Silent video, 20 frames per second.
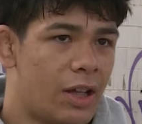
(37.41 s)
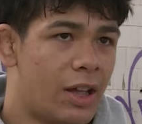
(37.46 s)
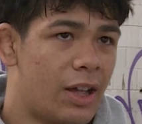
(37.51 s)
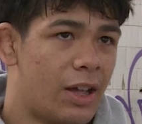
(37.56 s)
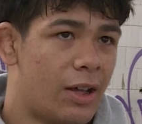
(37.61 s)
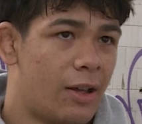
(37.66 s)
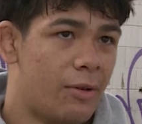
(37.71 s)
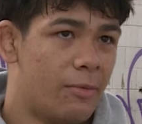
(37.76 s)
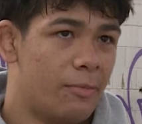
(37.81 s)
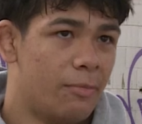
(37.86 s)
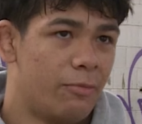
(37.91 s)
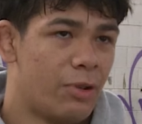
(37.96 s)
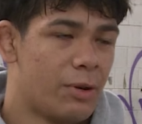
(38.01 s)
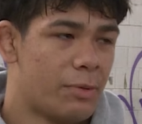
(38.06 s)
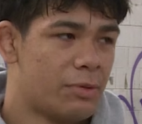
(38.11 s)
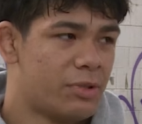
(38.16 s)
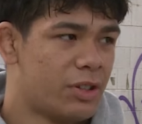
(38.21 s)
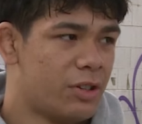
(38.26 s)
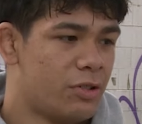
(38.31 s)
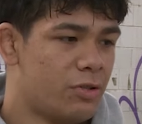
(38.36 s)

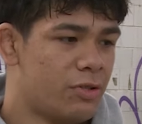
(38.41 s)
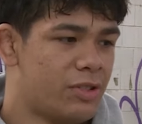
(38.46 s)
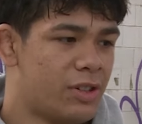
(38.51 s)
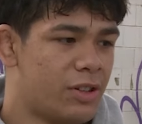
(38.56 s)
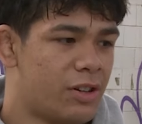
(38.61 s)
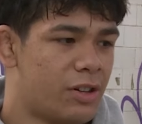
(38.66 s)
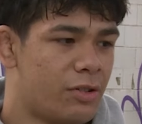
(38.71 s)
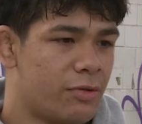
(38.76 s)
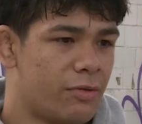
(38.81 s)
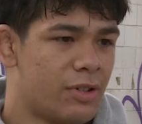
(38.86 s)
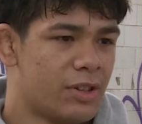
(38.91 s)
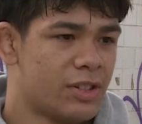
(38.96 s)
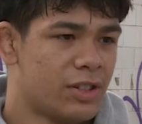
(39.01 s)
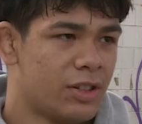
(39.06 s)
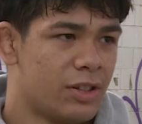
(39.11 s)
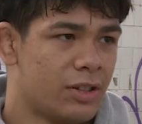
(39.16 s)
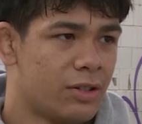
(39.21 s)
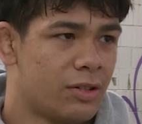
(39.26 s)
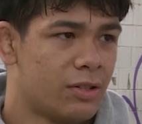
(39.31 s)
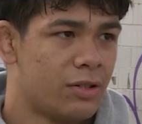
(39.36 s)
Represented New Zealand in
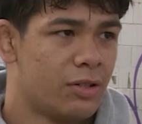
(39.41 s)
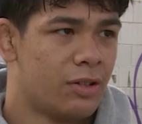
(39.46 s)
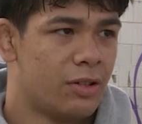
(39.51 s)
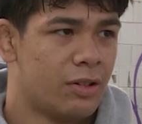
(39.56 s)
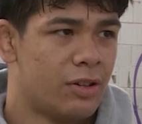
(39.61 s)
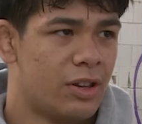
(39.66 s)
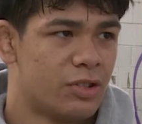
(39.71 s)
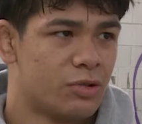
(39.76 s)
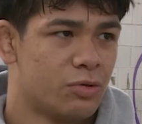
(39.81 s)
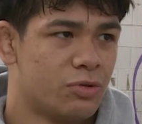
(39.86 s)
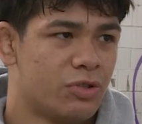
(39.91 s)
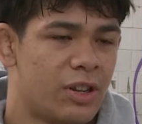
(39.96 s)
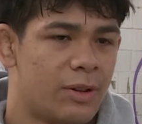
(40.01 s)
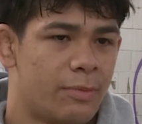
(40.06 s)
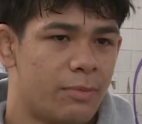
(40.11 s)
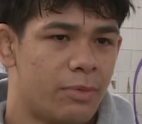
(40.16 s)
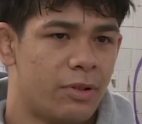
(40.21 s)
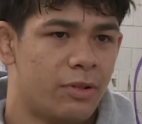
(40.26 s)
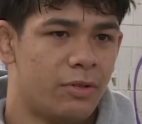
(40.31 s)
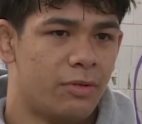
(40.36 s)
wrestling, national
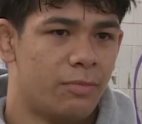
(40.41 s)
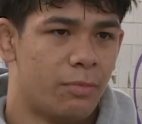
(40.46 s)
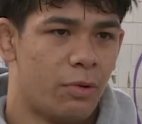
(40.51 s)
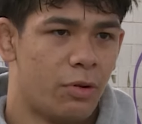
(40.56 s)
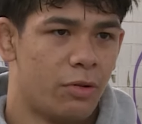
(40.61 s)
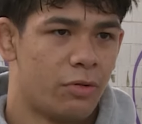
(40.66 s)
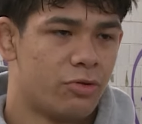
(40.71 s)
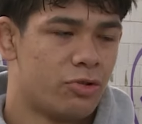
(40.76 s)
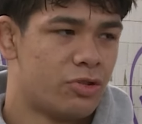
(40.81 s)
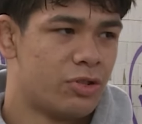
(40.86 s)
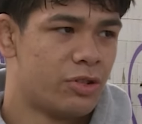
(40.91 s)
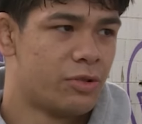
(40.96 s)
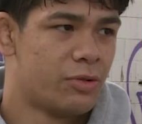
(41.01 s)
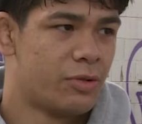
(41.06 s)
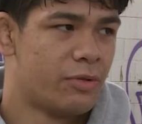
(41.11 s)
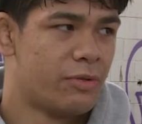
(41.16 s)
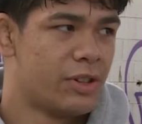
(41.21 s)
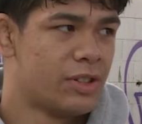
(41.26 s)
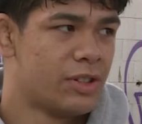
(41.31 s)
champion both jiu-jitsu and